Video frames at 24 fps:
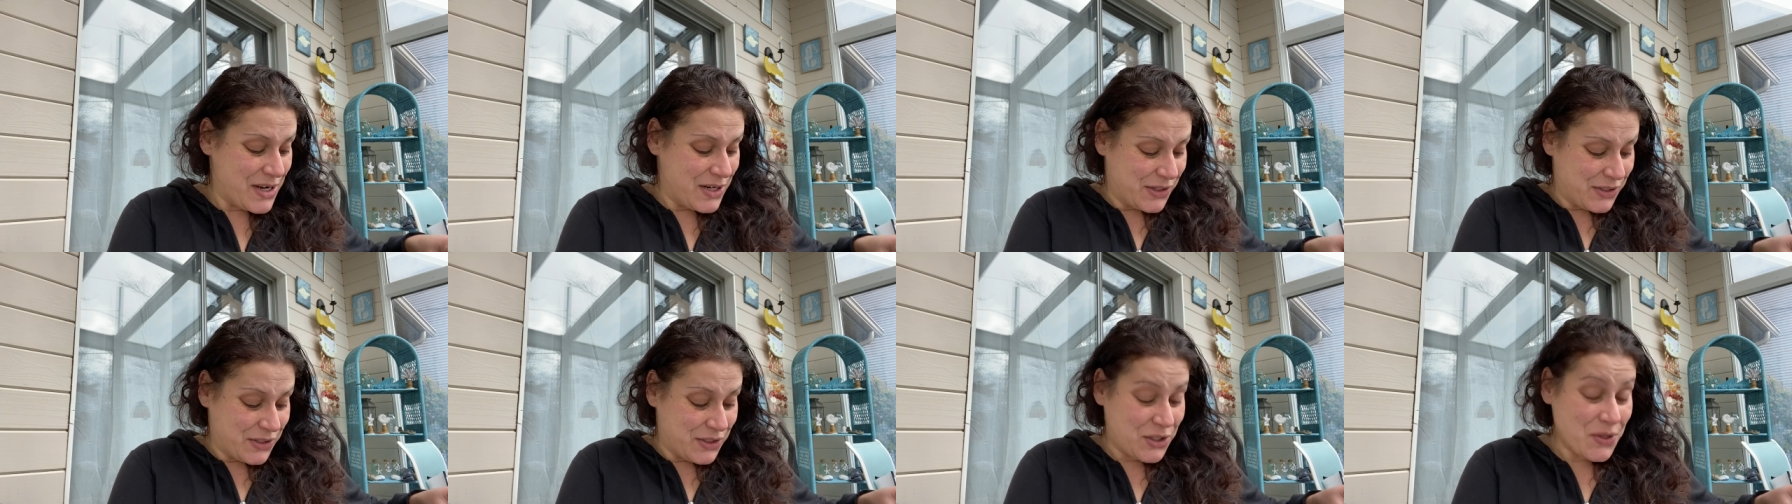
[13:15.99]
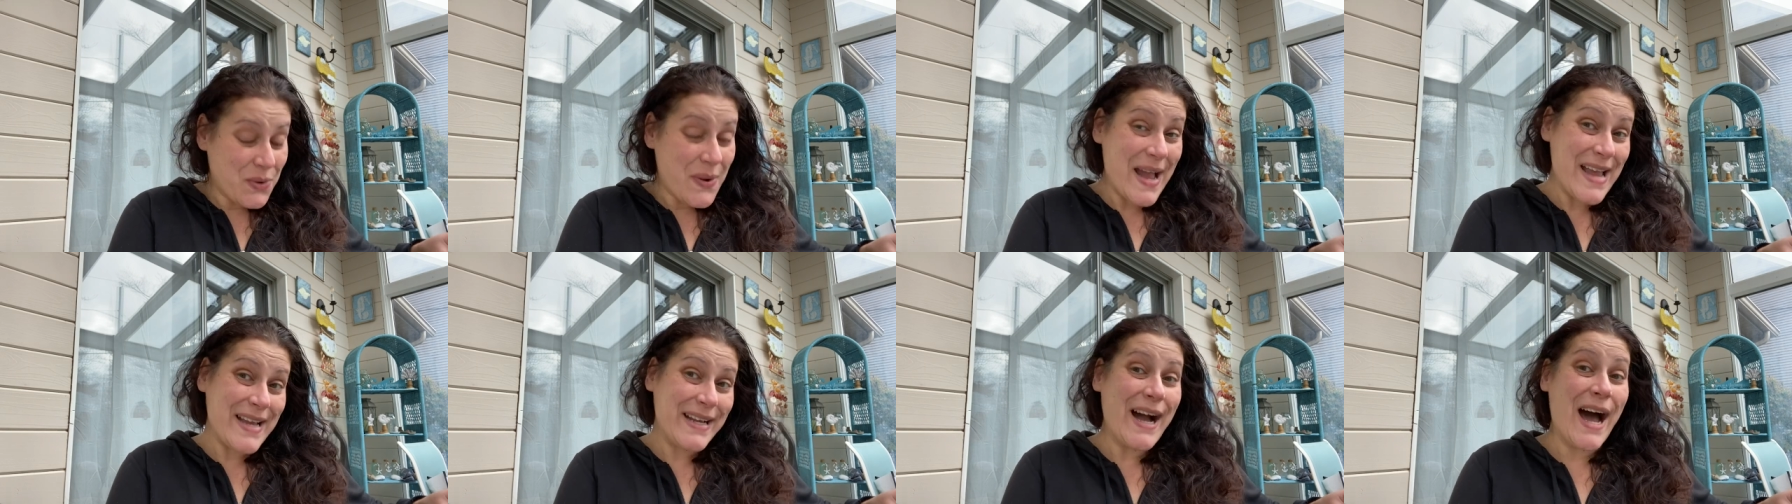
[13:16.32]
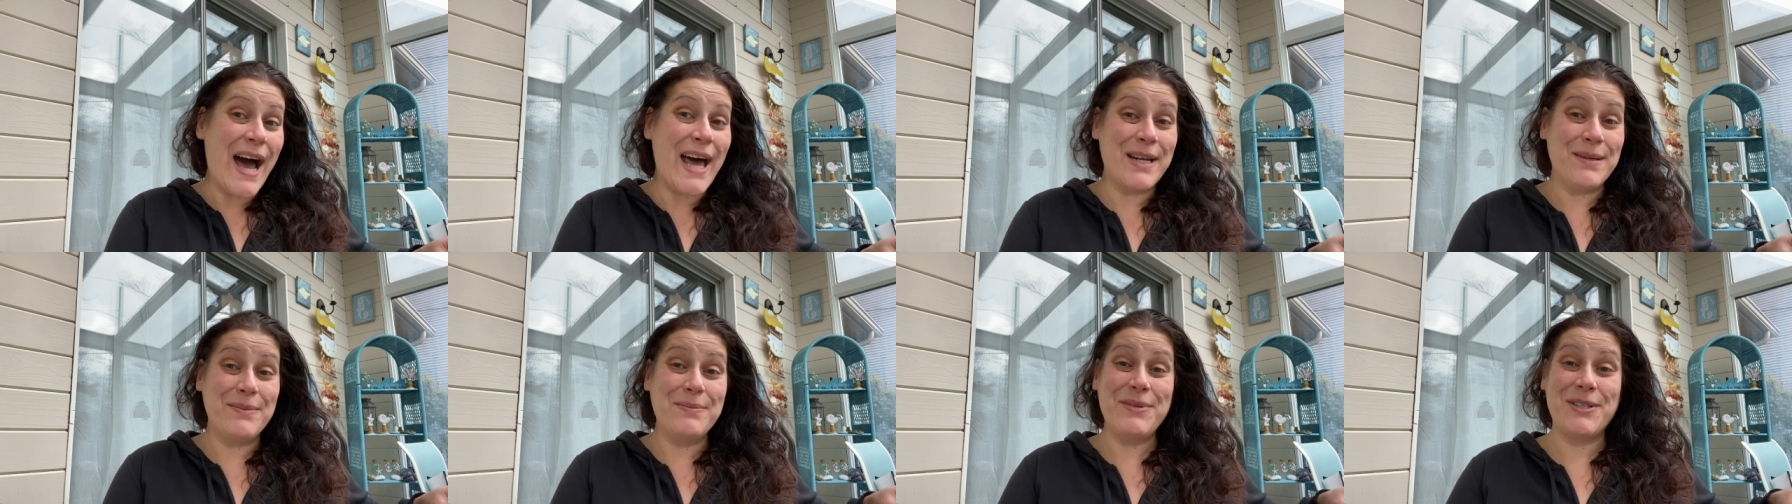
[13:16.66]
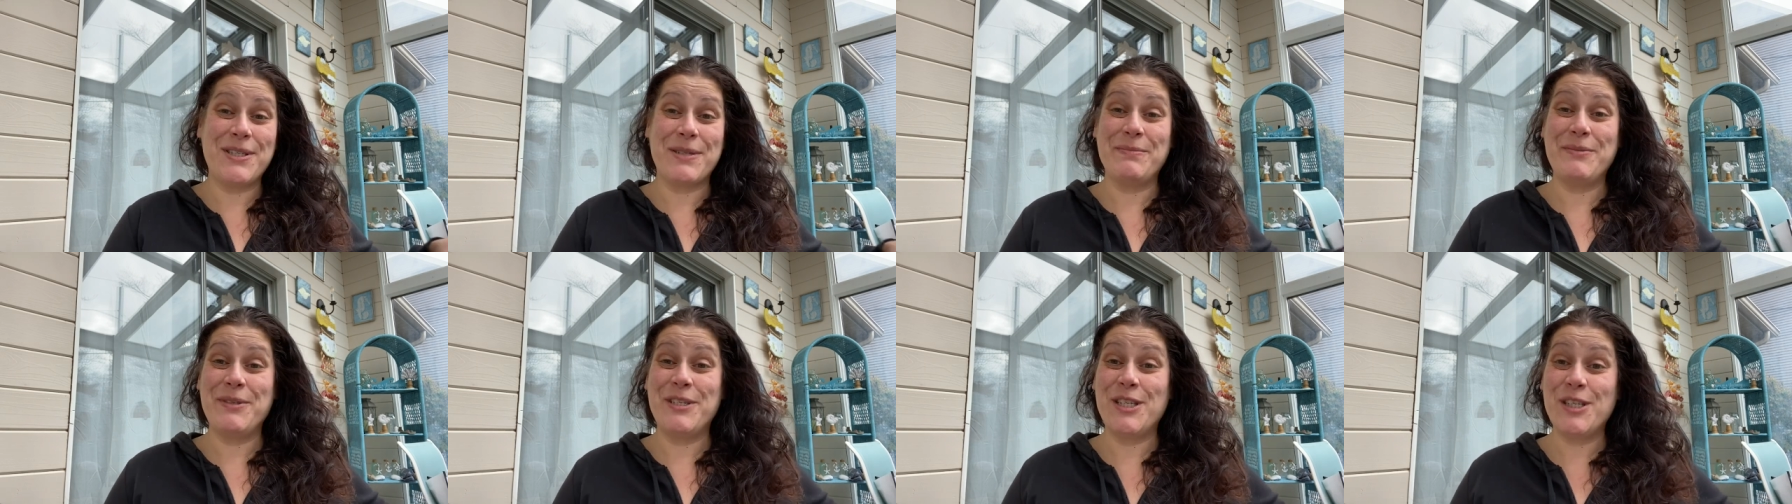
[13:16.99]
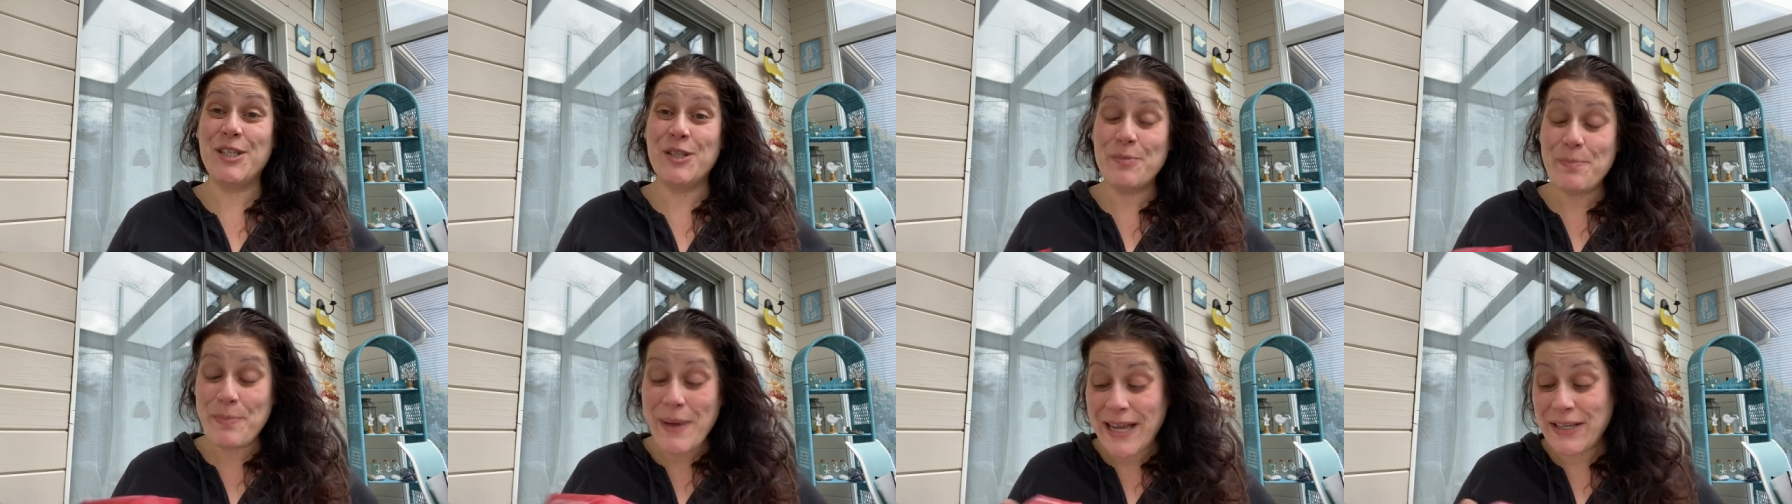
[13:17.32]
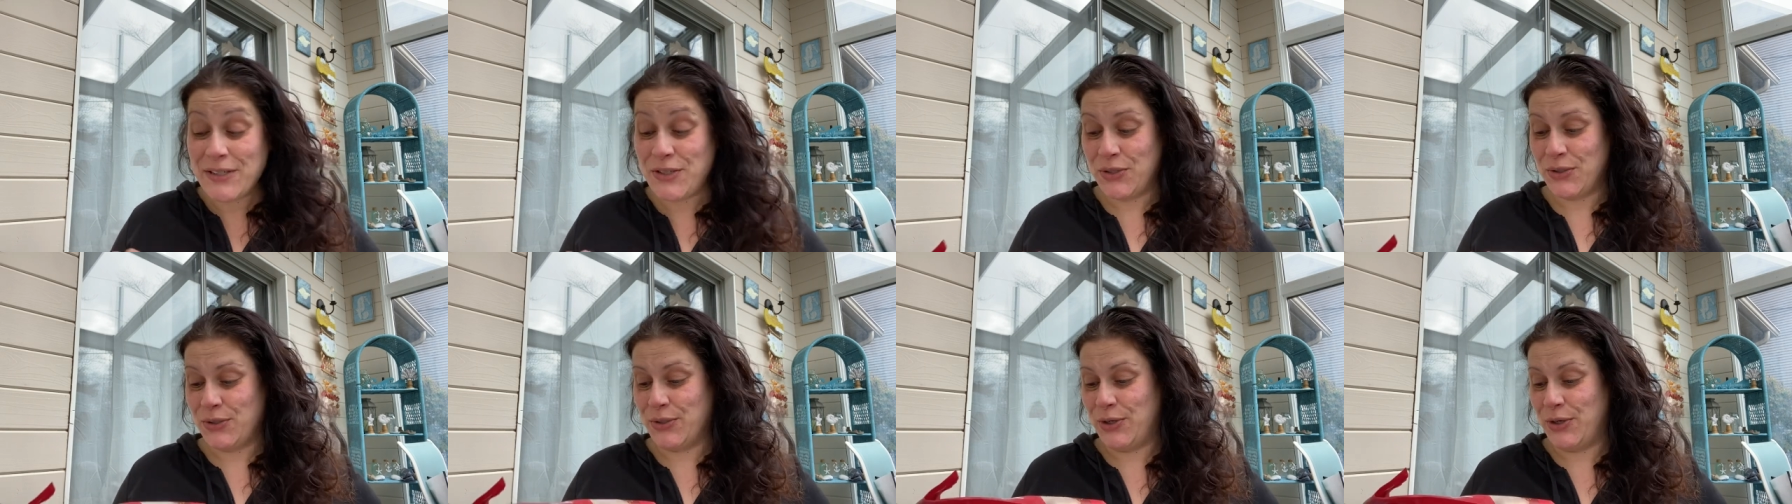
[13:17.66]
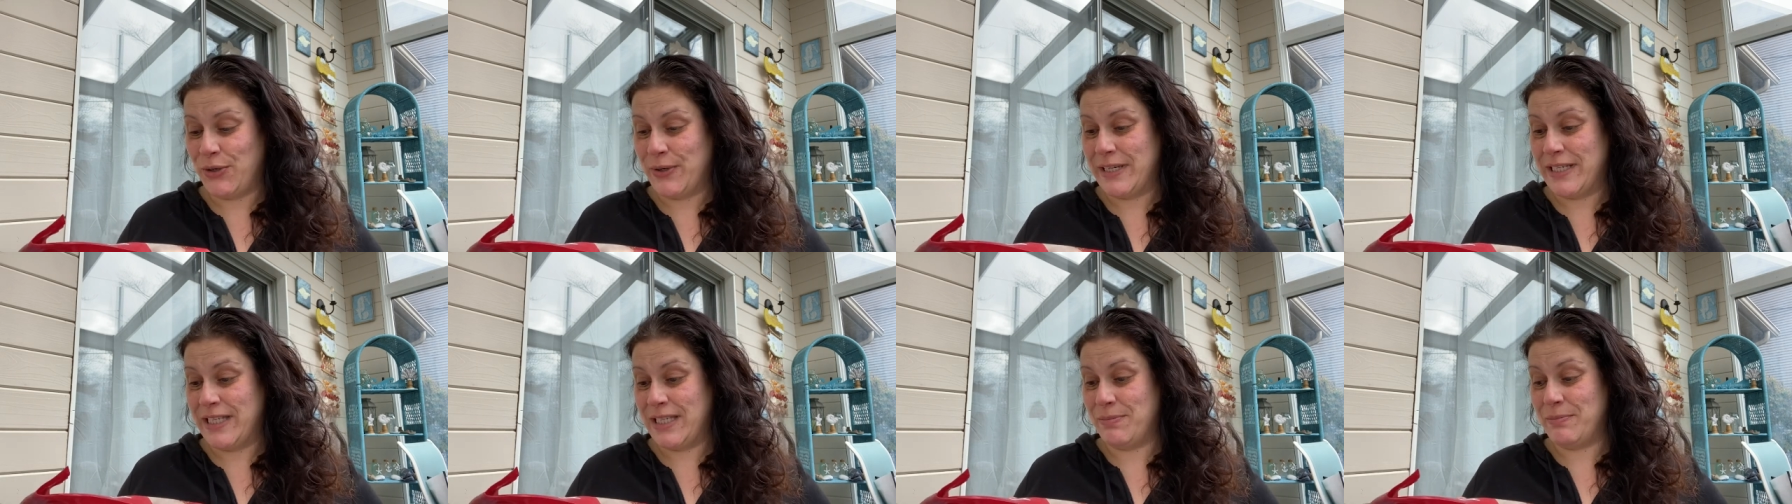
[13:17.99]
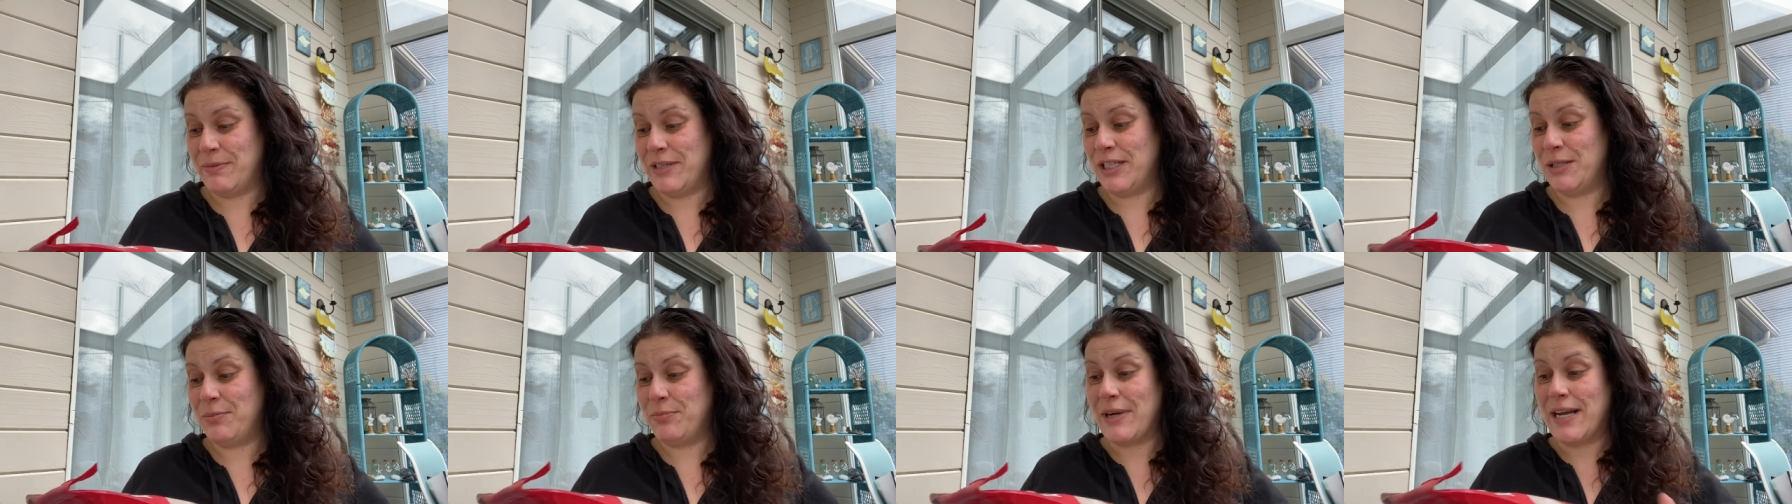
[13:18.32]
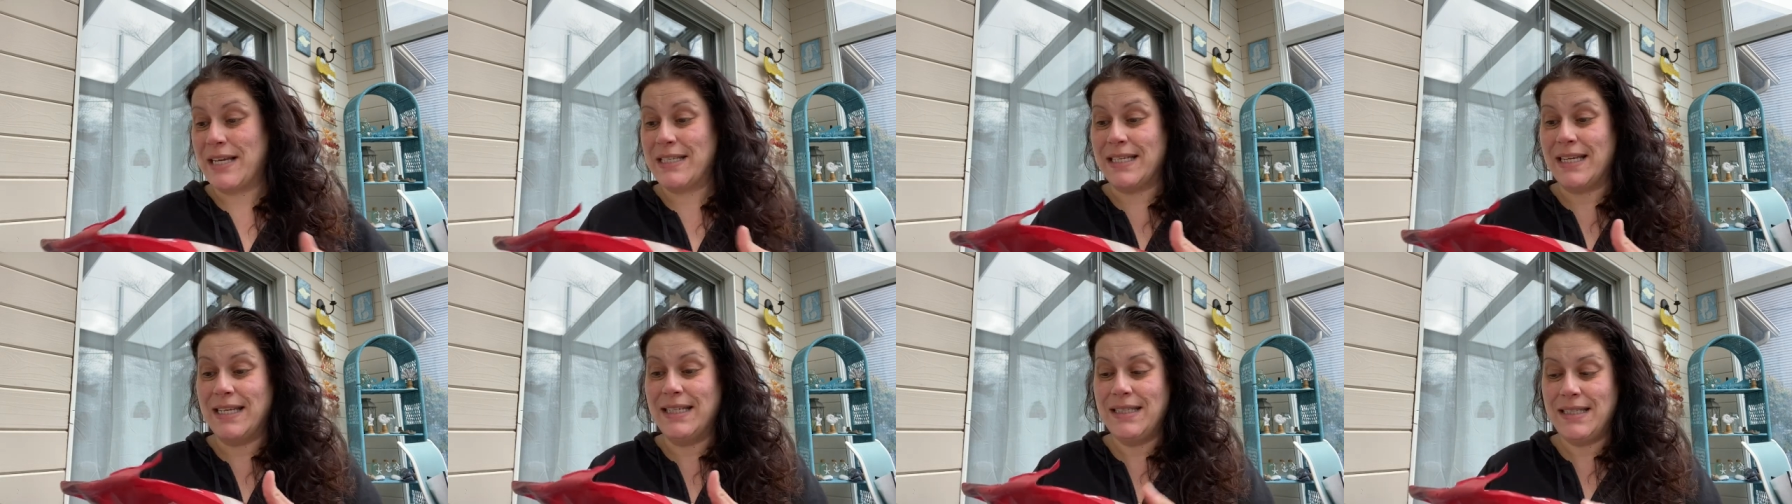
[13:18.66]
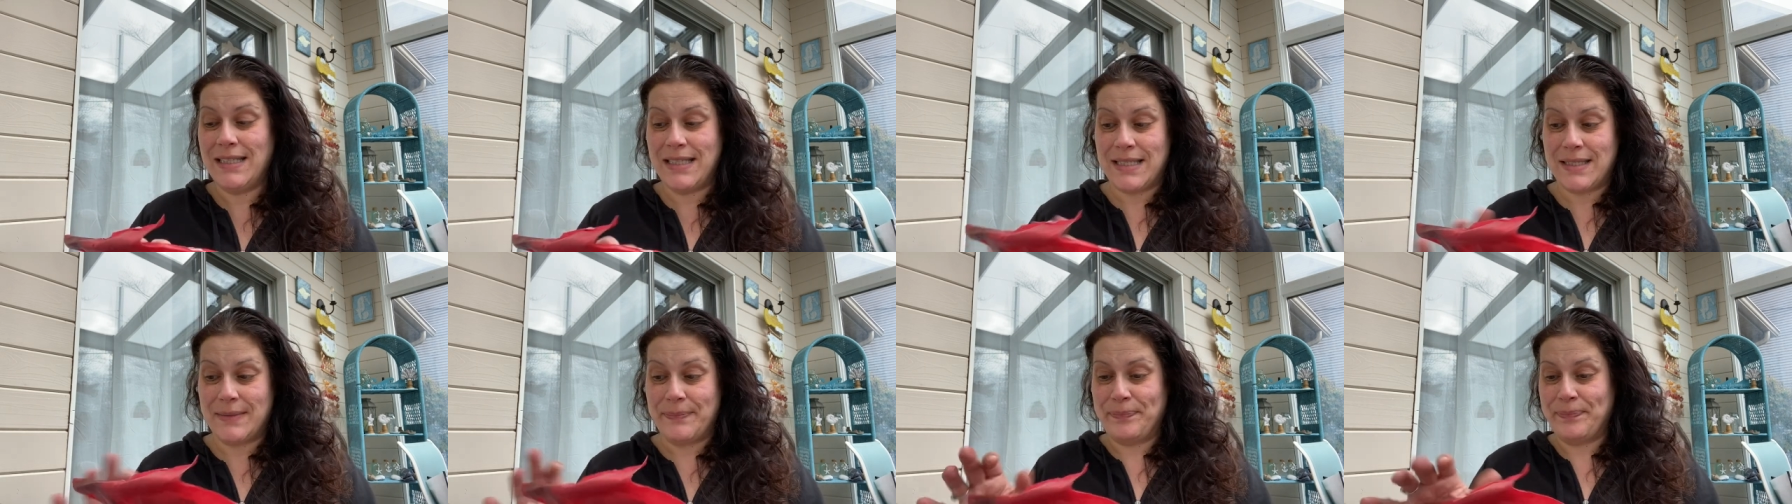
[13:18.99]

So I got him some special Christmas presents.